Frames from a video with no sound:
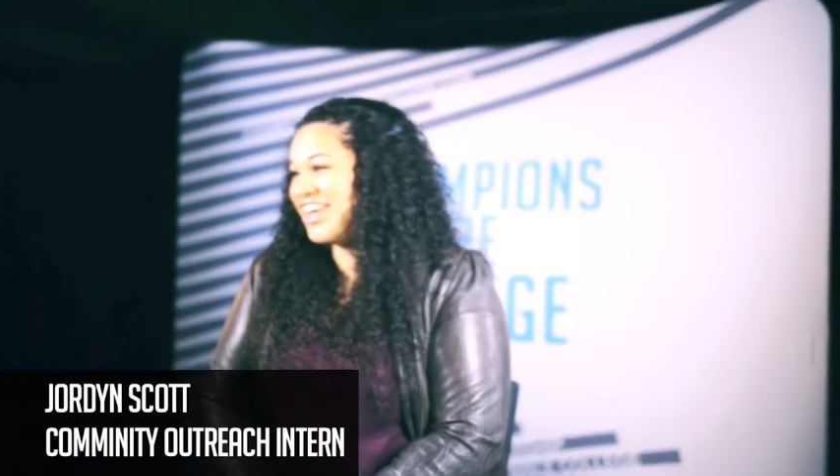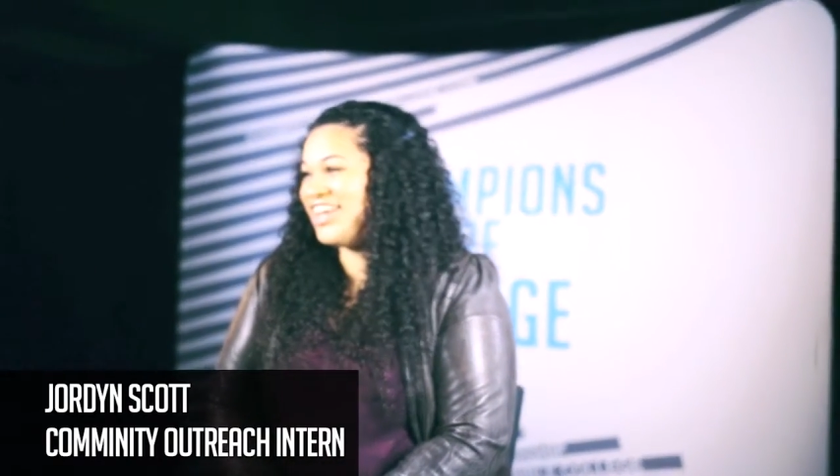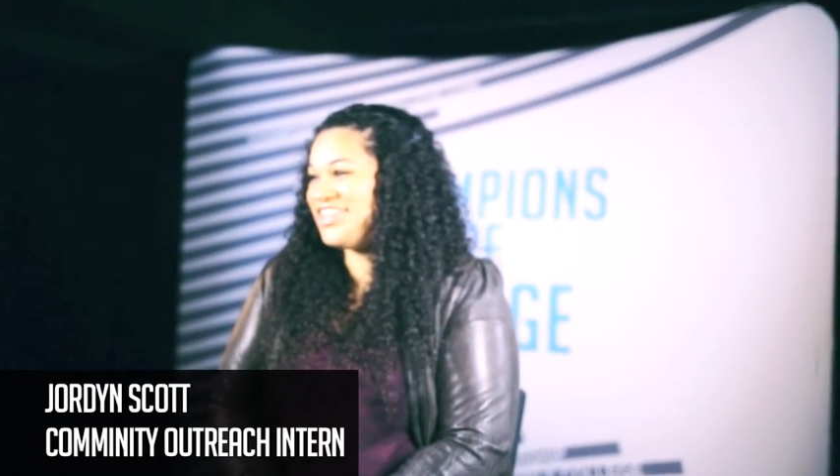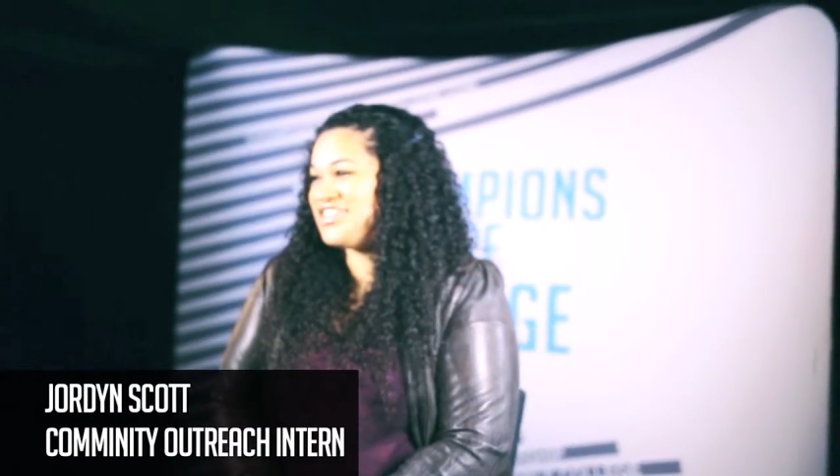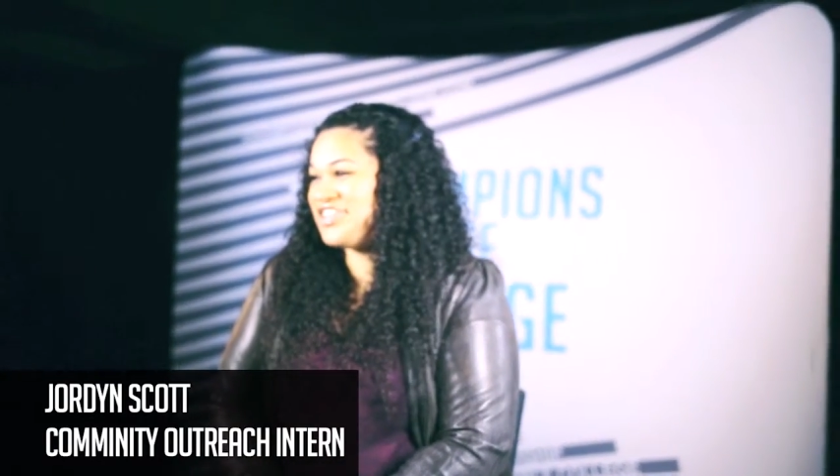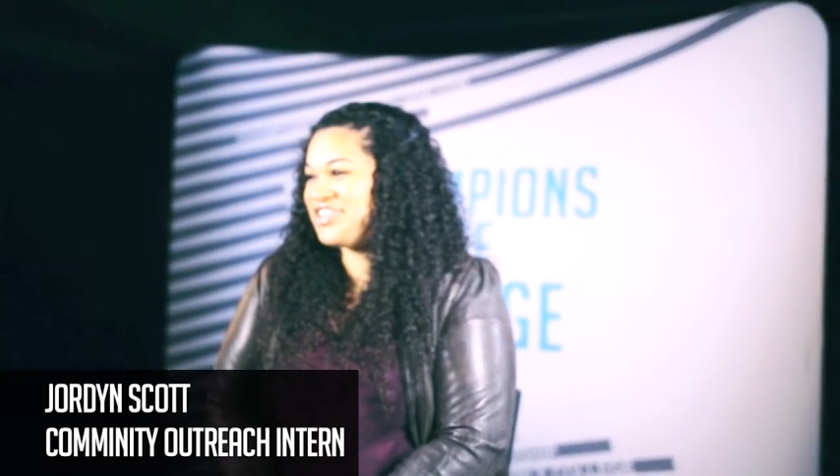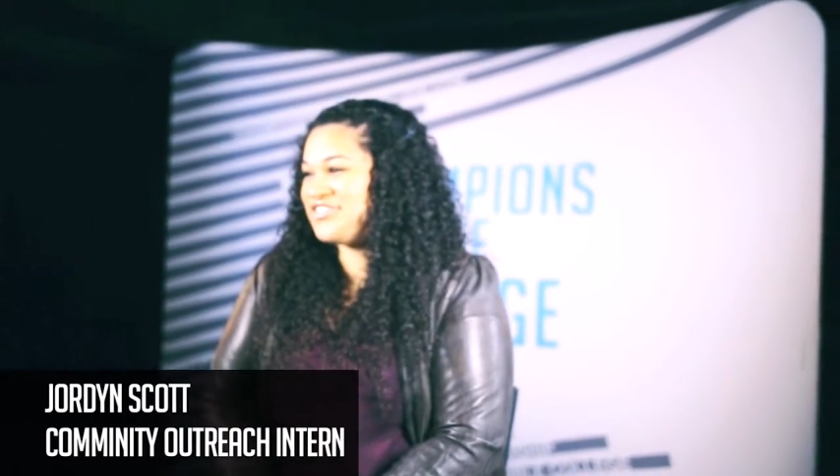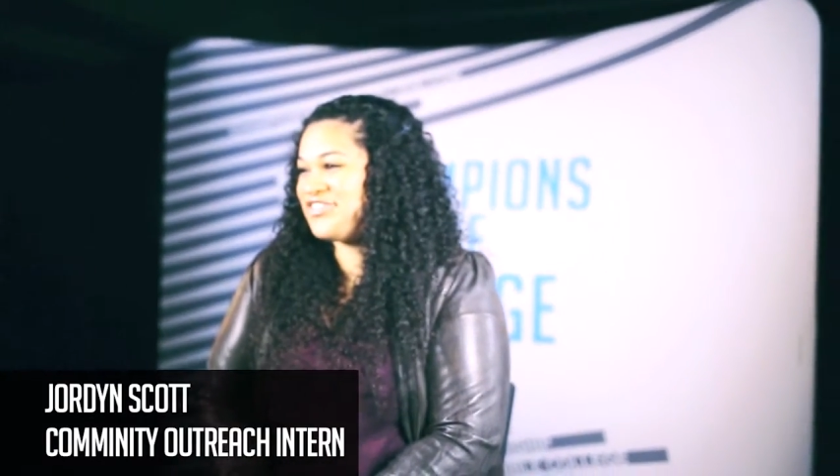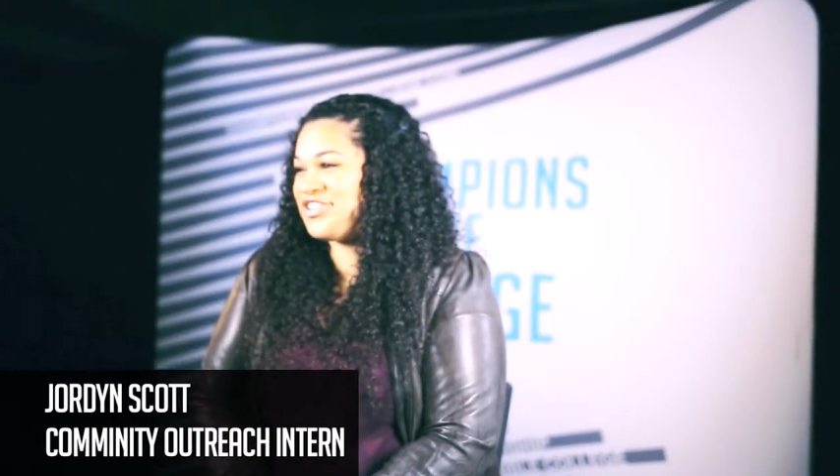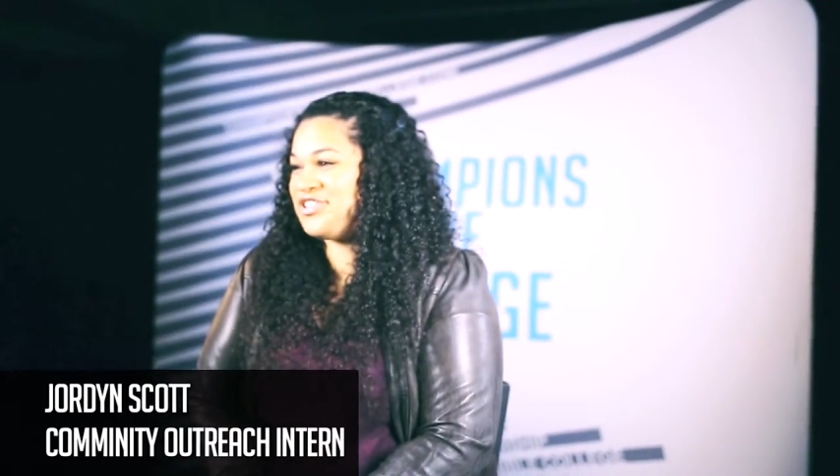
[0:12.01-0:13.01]
and I
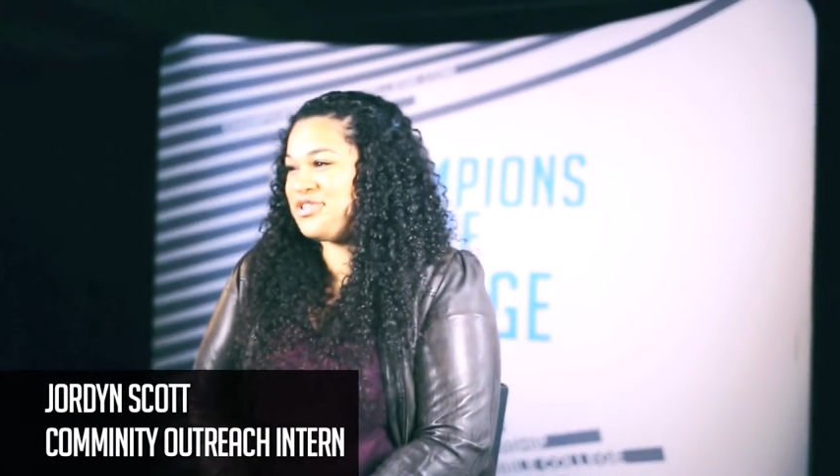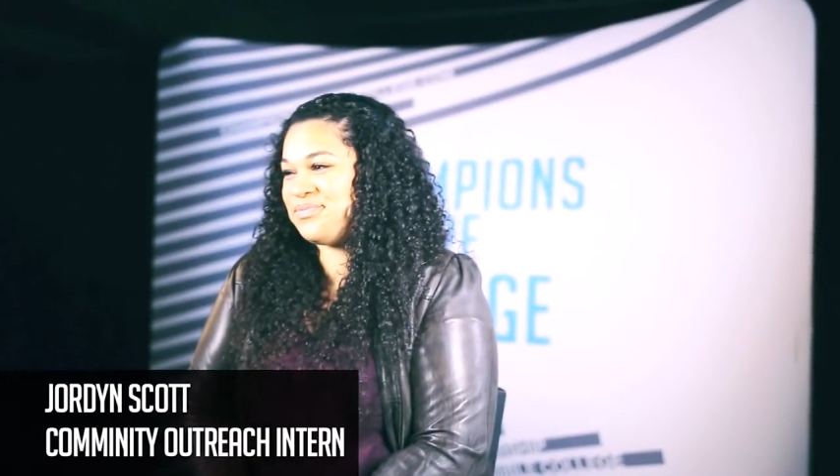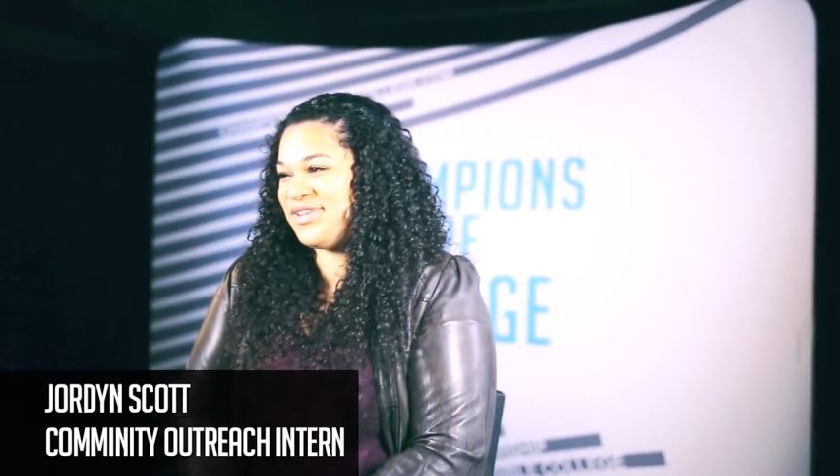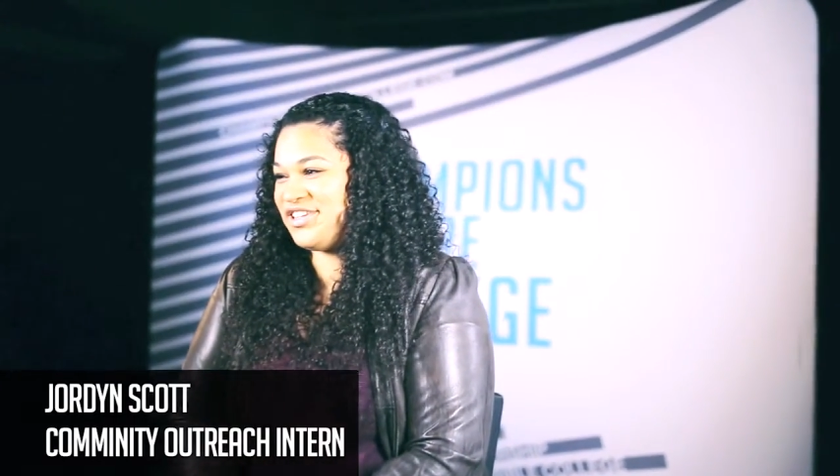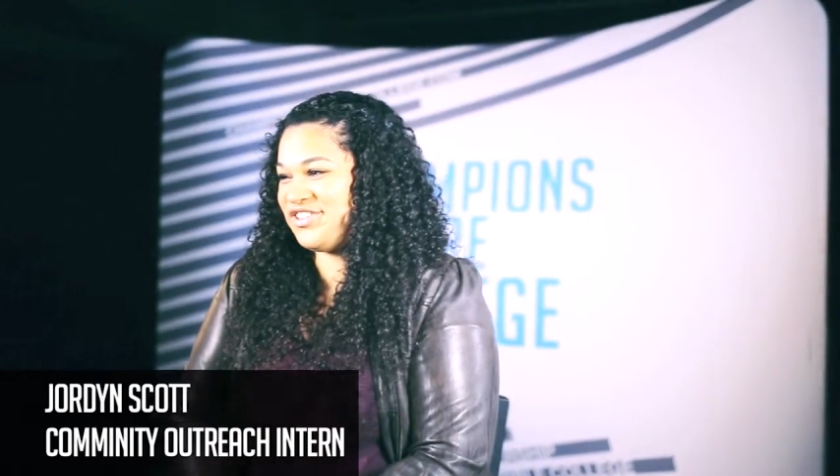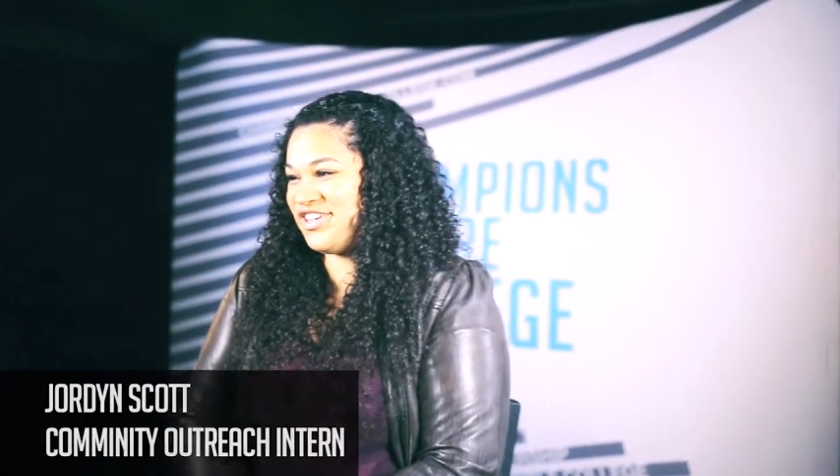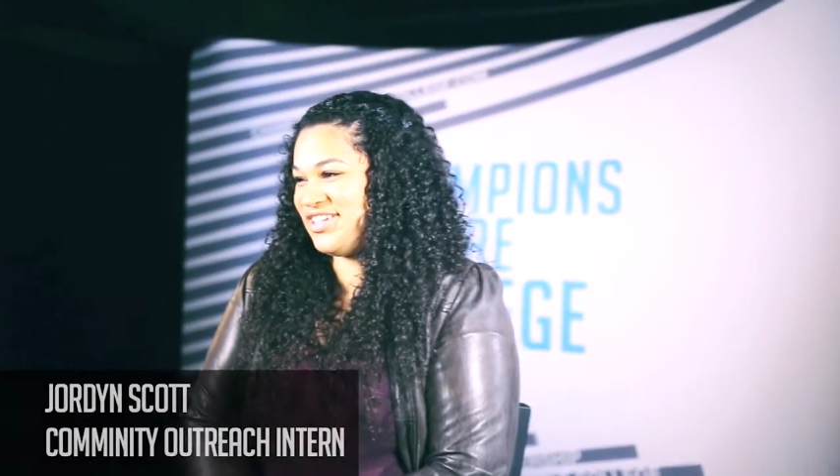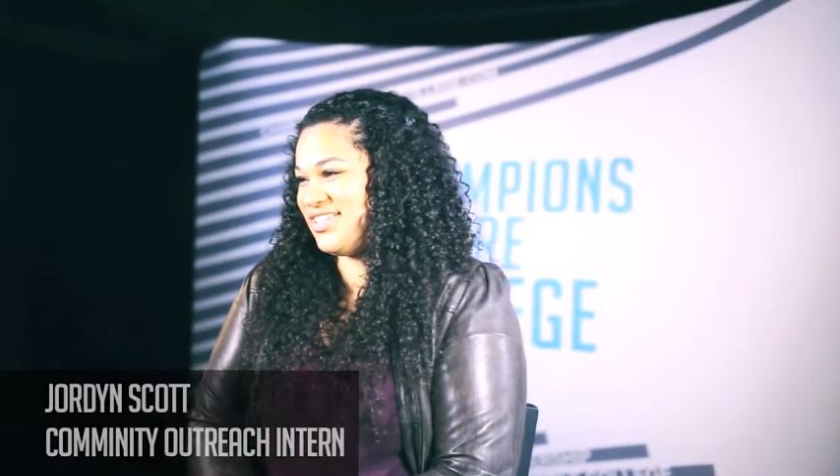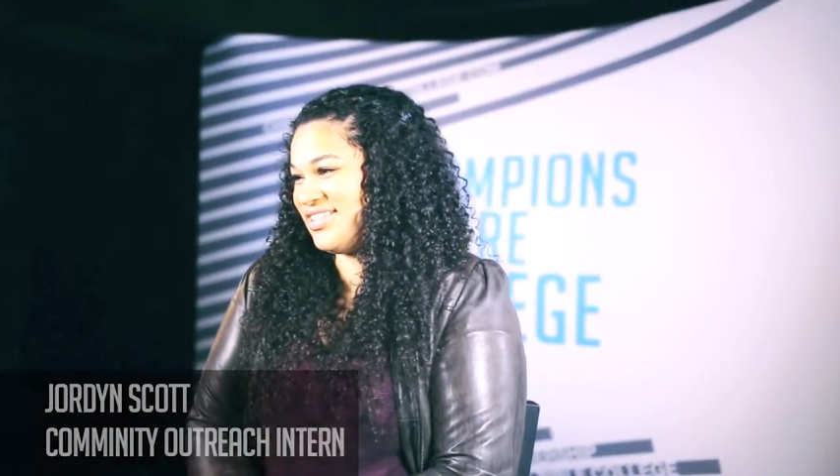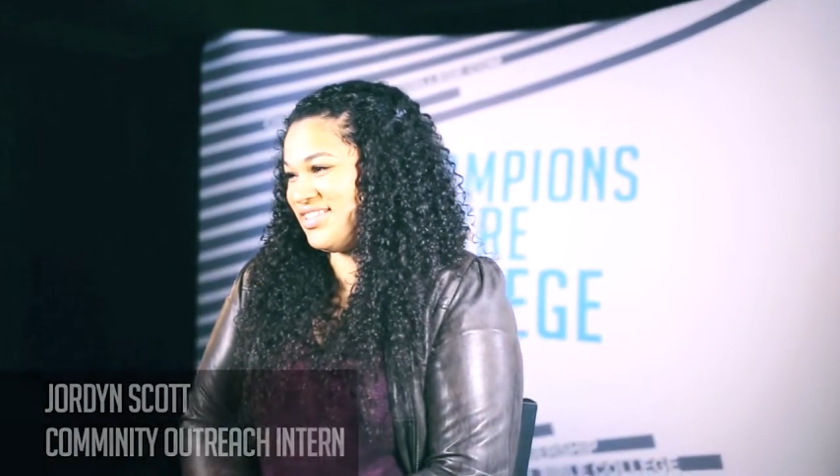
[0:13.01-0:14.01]
intern for Student Ministries.